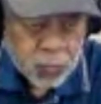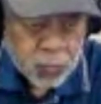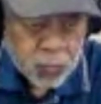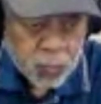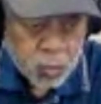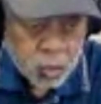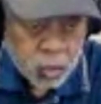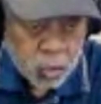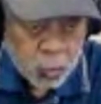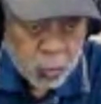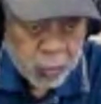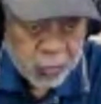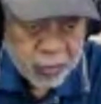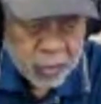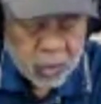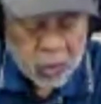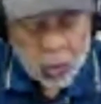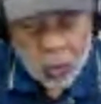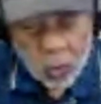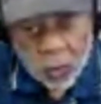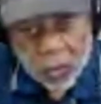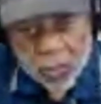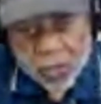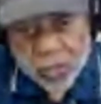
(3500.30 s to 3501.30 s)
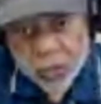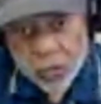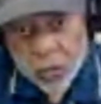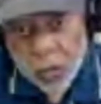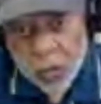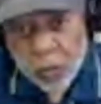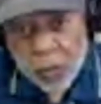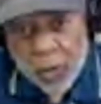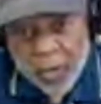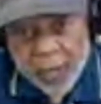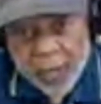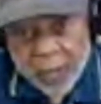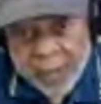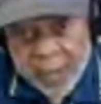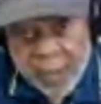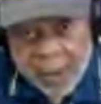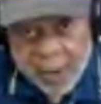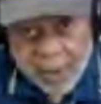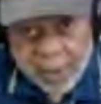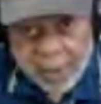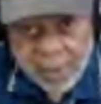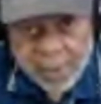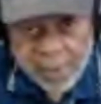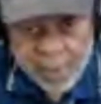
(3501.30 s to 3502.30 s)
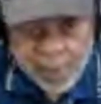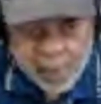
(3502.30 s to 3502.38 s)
do what the court is doing right now.